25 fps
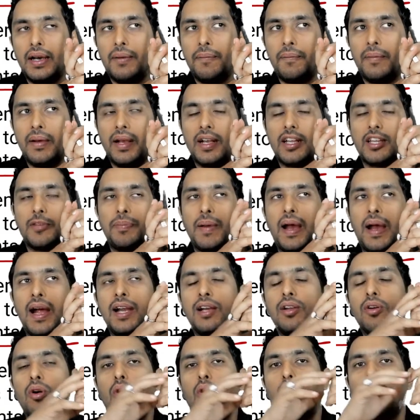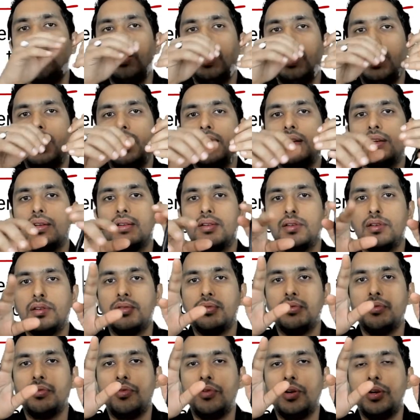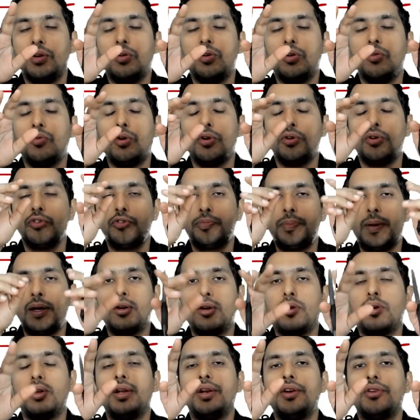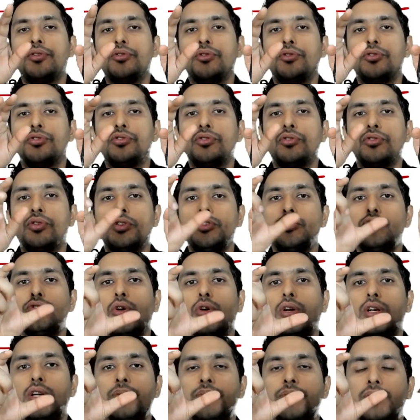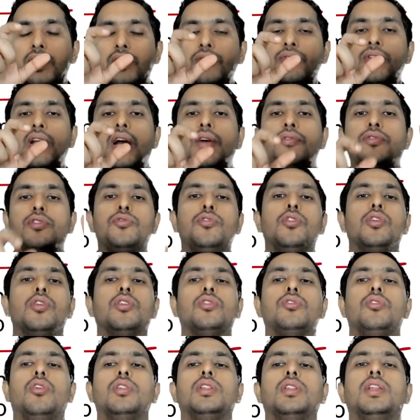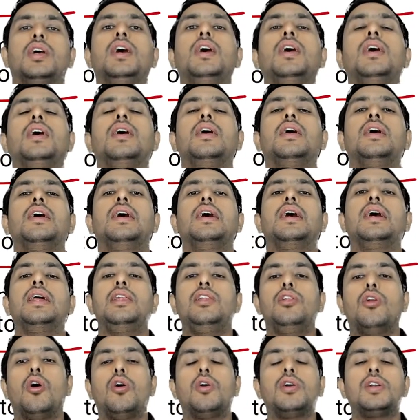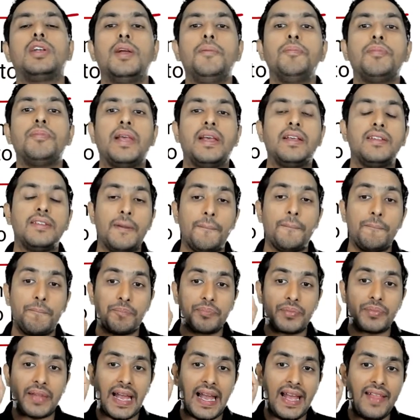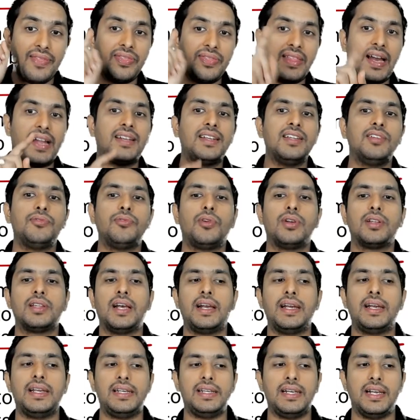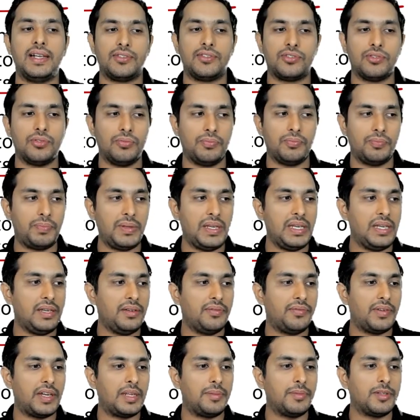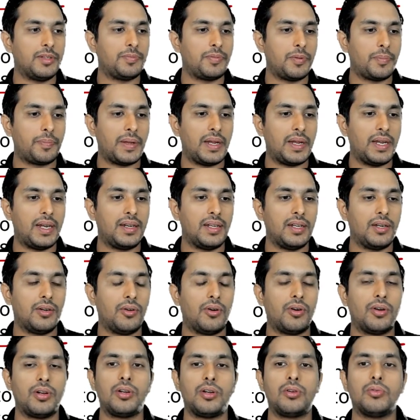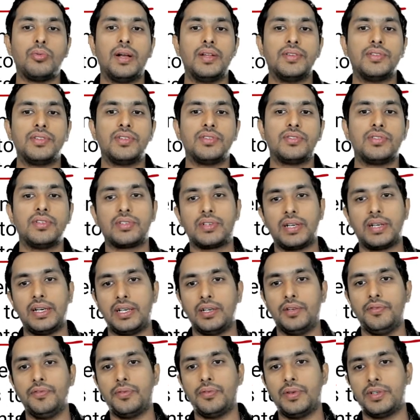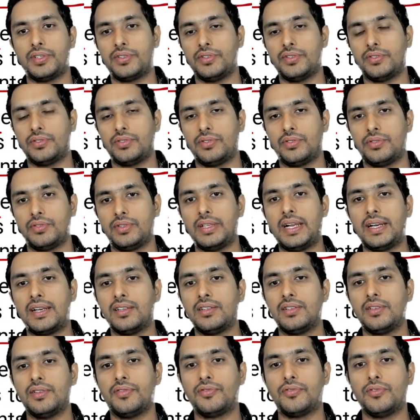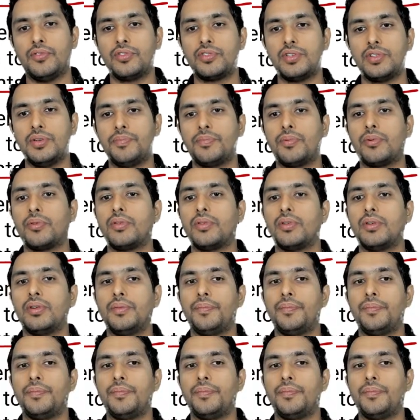expand all our, we don't want to spend all our resources on the short-term things. We have to focus on the long-term things, and that is what the idea is. So be very much prepared in order to answer such kind of questions. That is of course important.